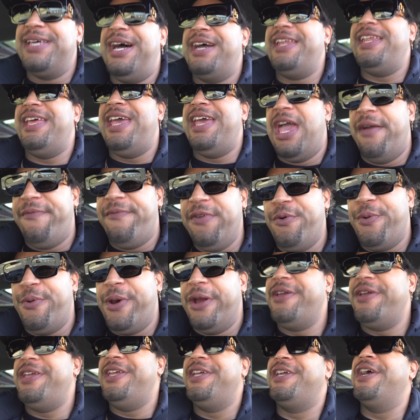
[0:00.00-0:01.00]
everywhere
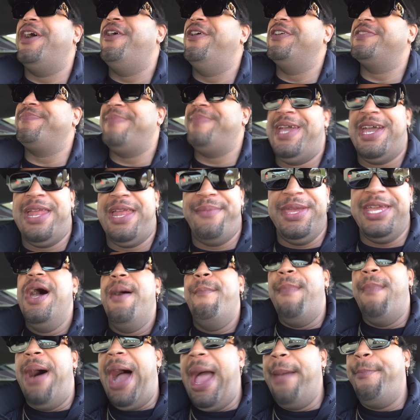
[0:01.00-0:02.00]
he goes, man. I mean,
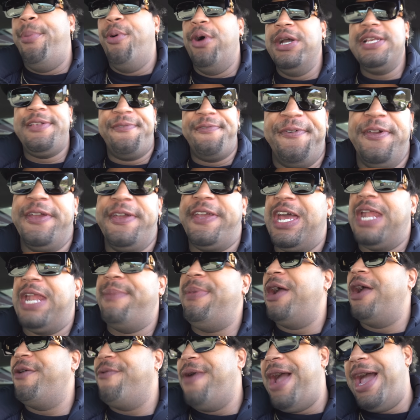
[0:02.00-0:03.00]
my boys freak out
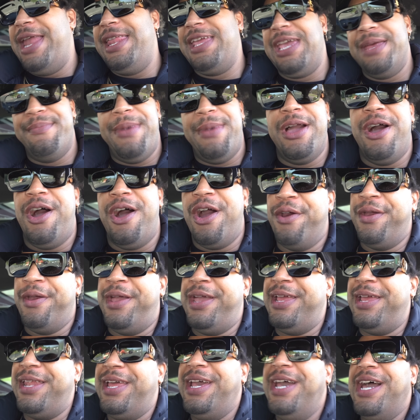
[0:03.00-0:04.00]
about riding in my
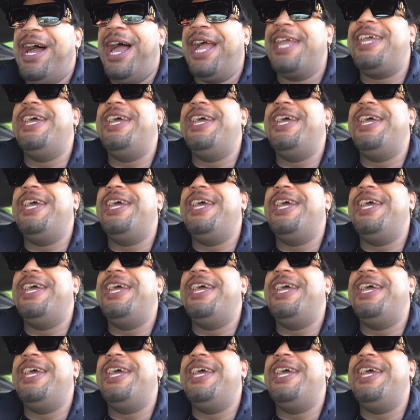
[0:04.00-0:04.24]
R8. I